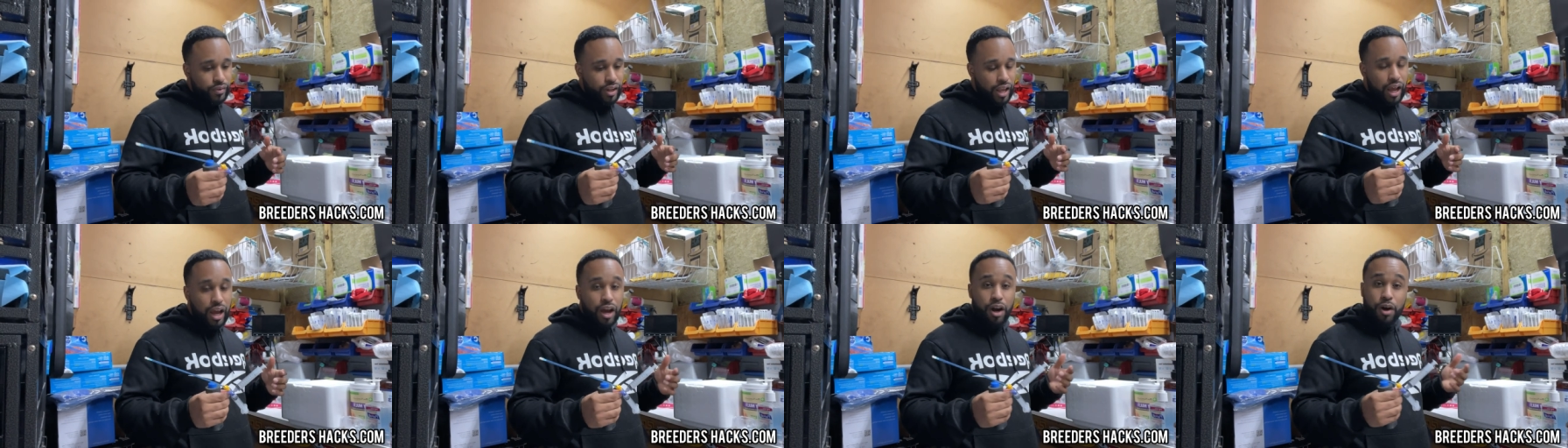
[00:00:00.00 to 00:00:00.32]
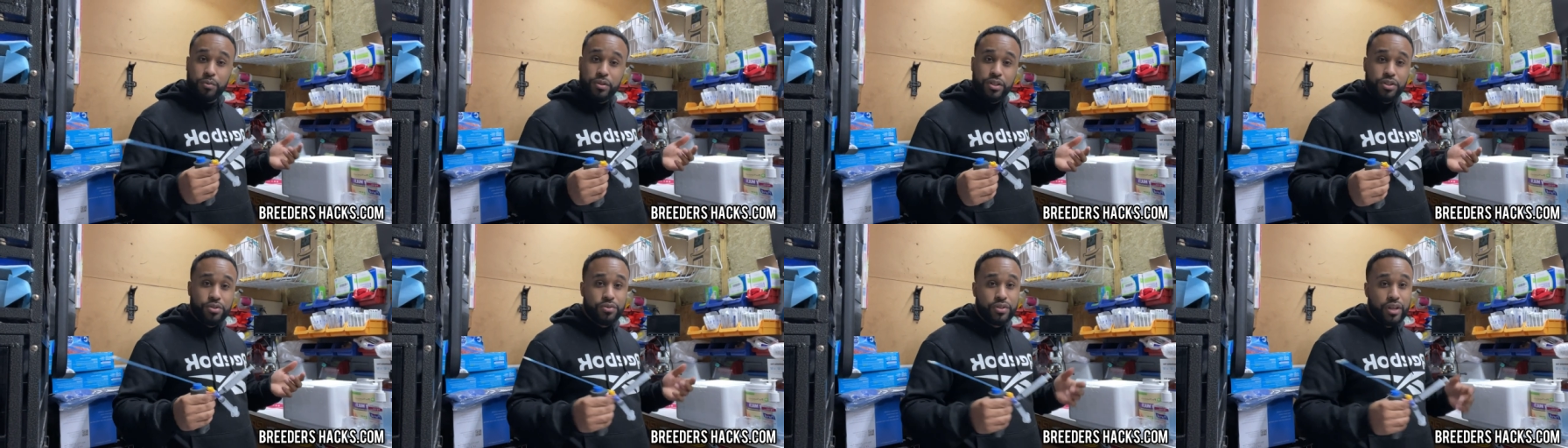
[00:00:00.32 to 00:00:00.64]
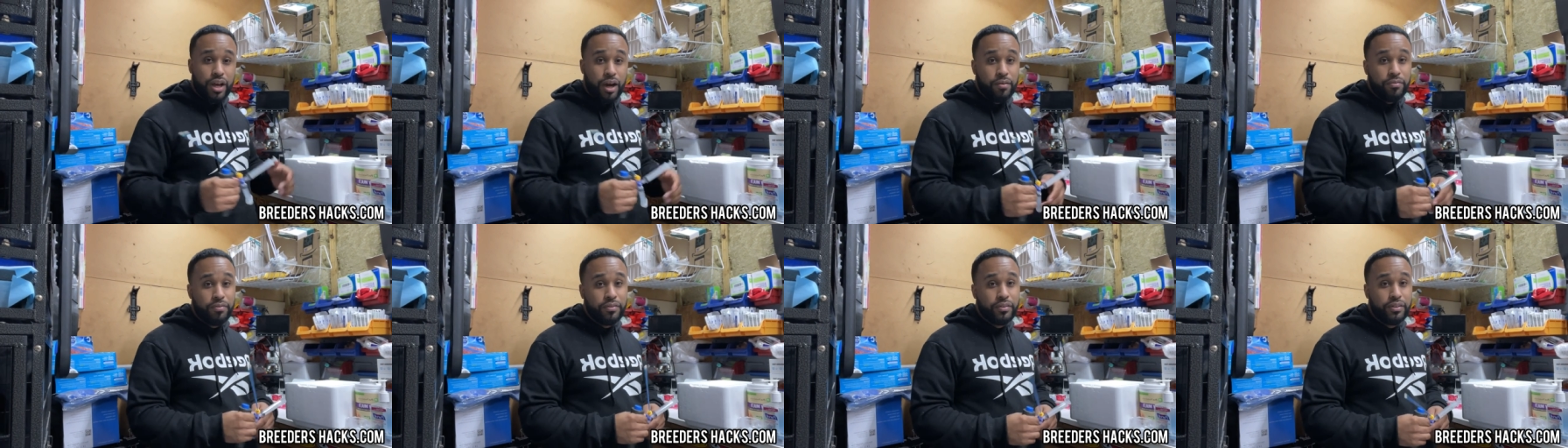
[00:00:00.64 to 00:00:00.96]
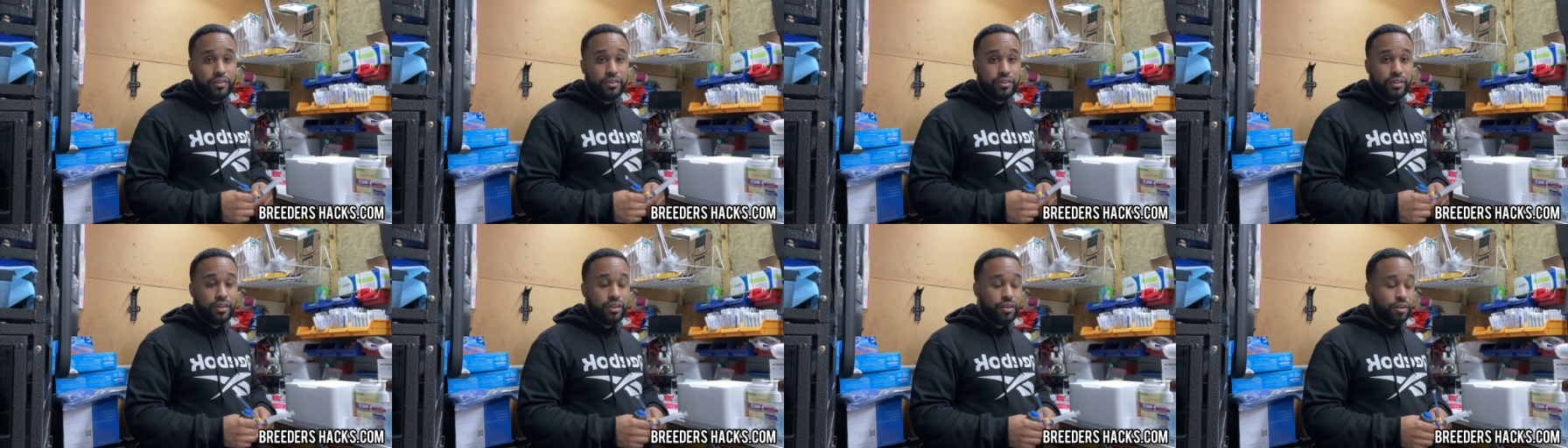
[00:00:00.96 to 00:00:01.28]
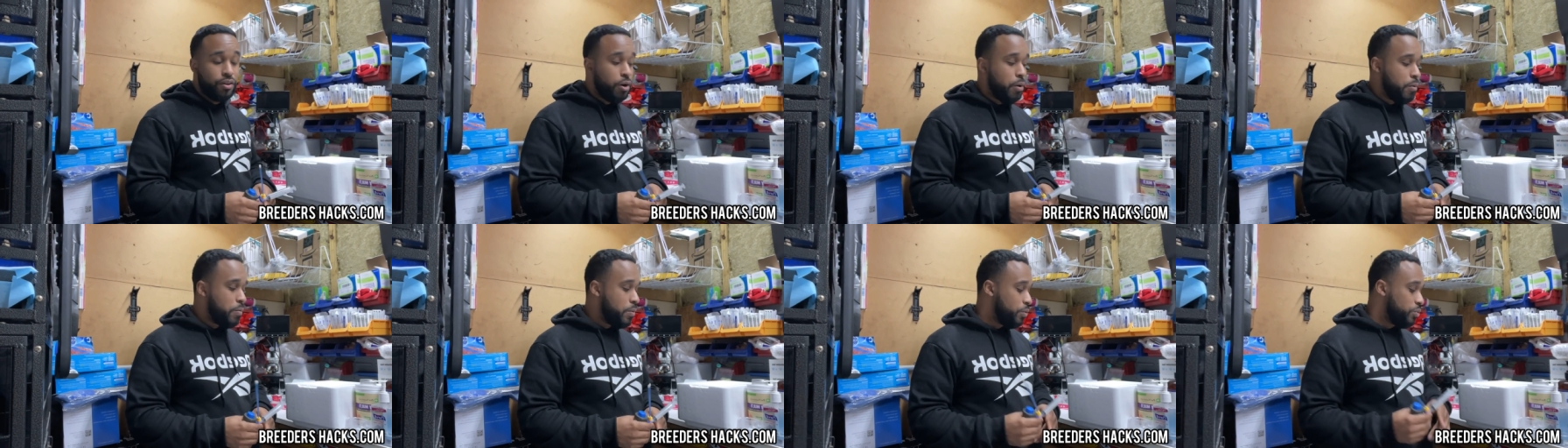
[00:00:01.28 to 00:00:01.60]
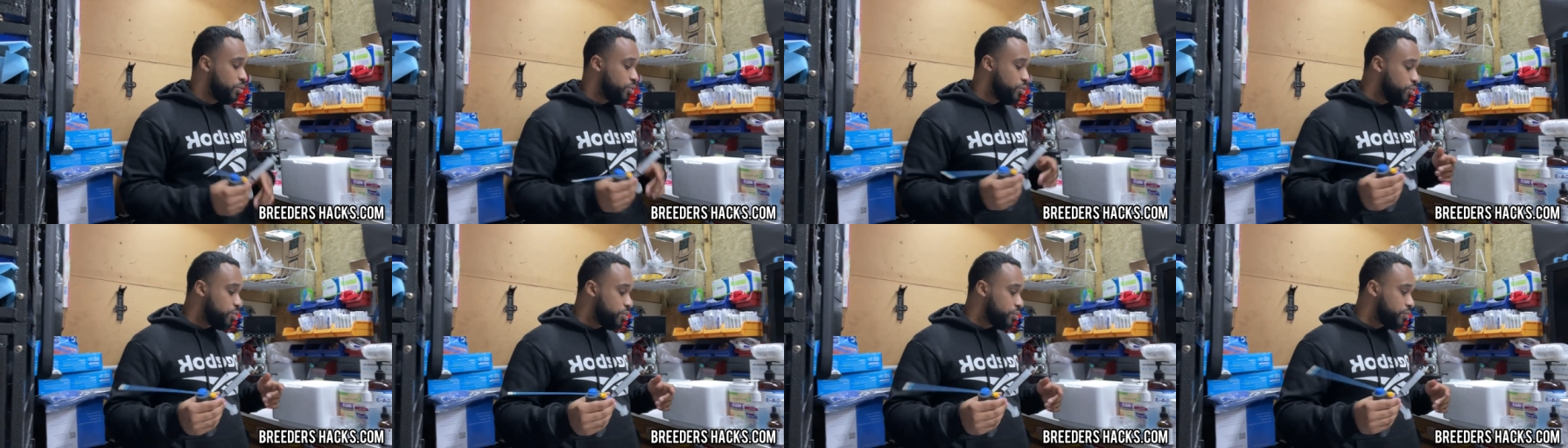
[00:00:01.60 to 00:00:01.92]
I hope this was helpful. I hope it
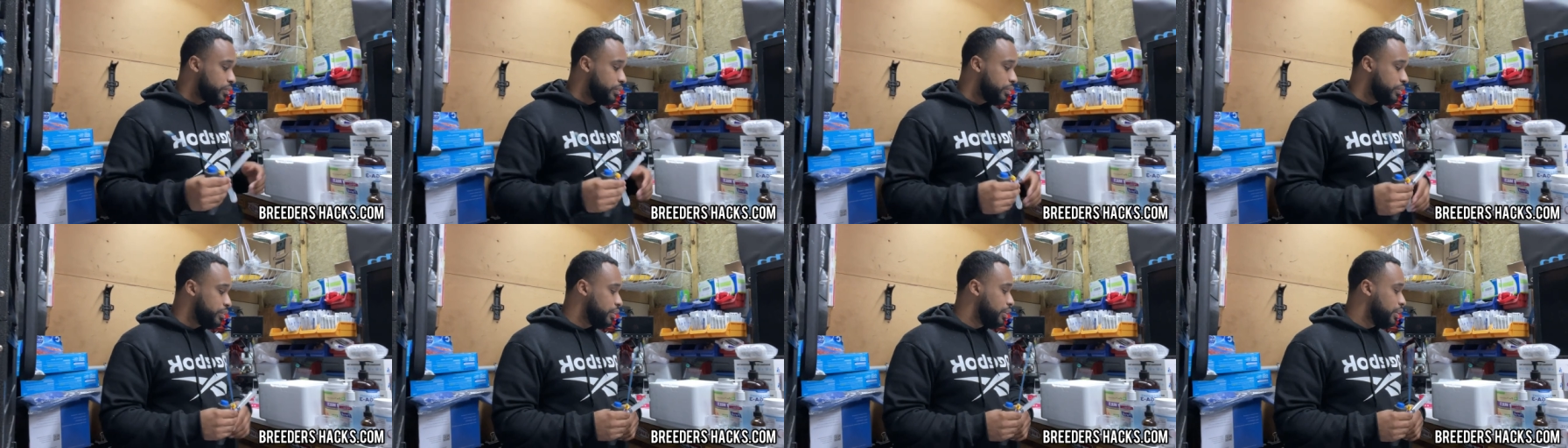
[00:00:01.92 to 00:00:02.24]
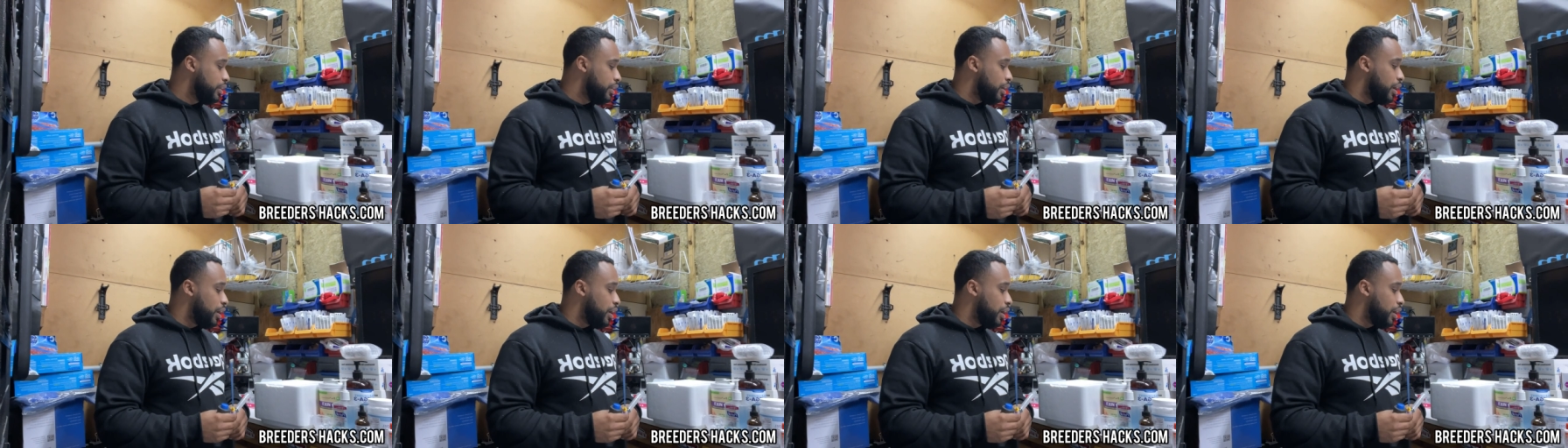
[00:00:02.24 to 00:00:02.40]
was useful.